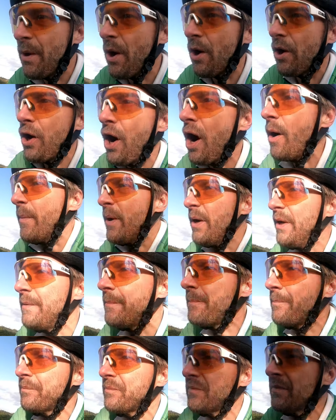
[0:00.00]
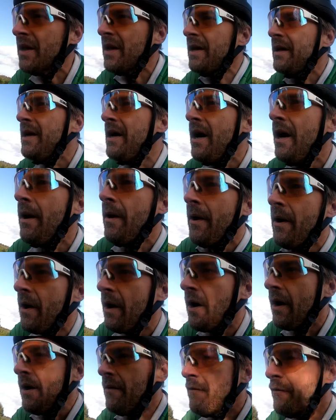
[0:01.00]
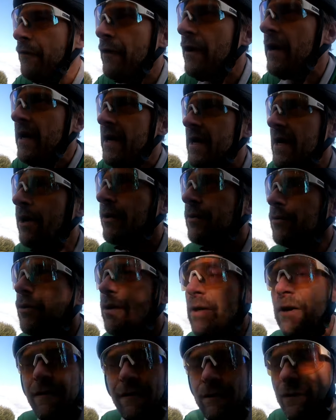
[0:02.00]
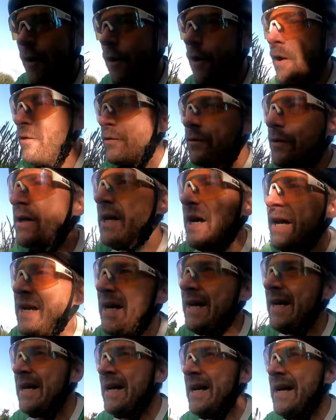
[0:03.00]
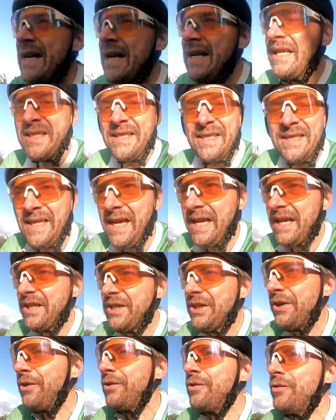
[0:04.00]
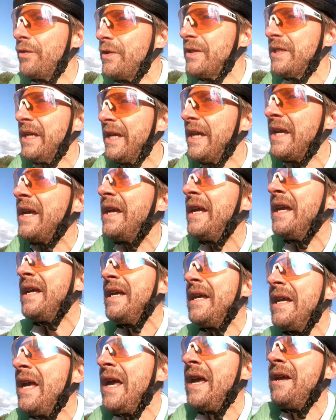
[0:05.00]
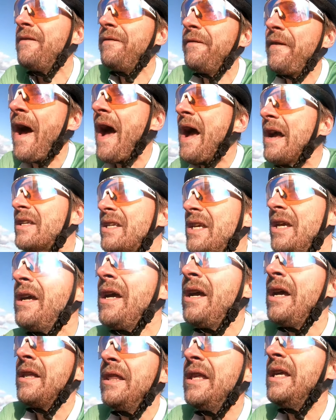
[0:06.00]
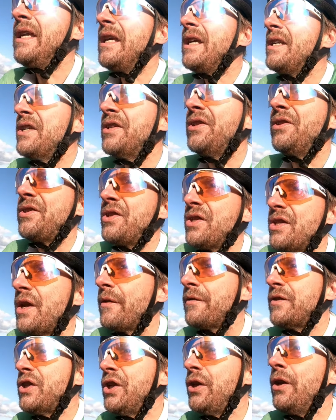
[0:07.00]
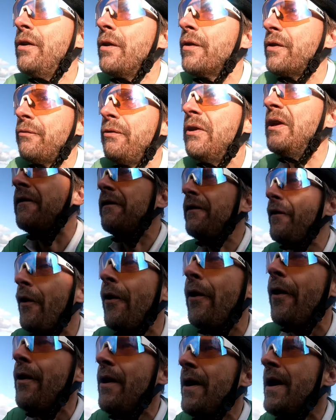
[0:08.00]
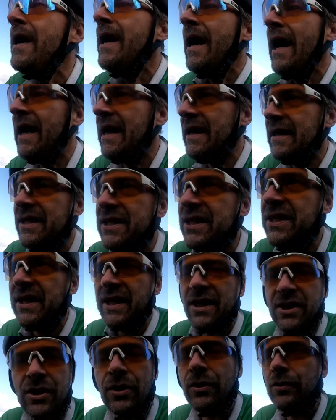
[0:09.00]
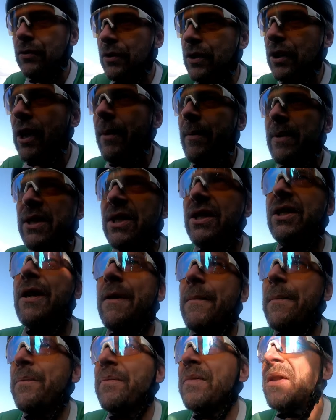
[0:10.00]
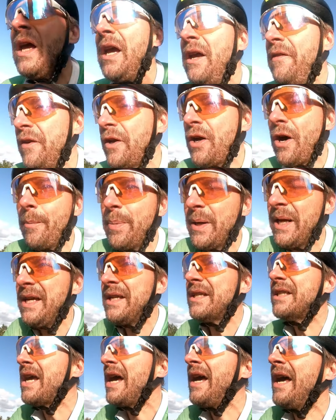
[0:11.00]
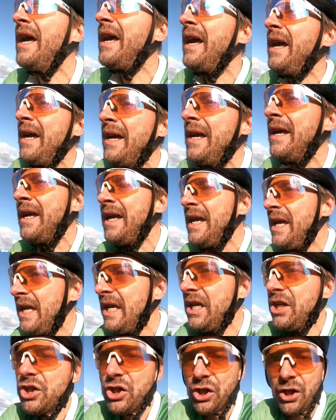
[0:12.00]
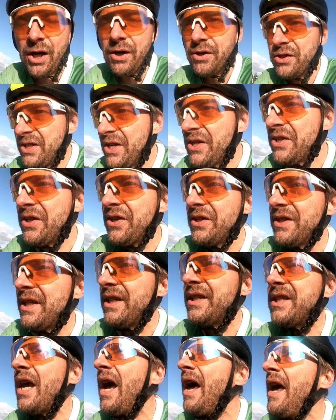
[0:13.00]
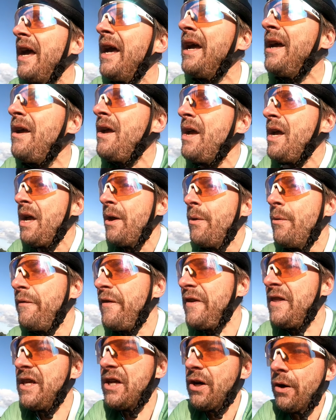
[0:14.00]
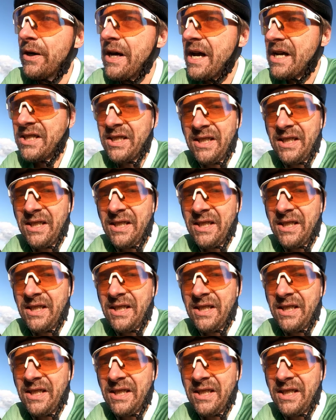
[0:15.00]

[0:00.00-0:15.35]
more common. 300, 400, 600. In fact, the distances of 200, 300, 400, and 600 kilometers, if you complete each of those distances within the Audax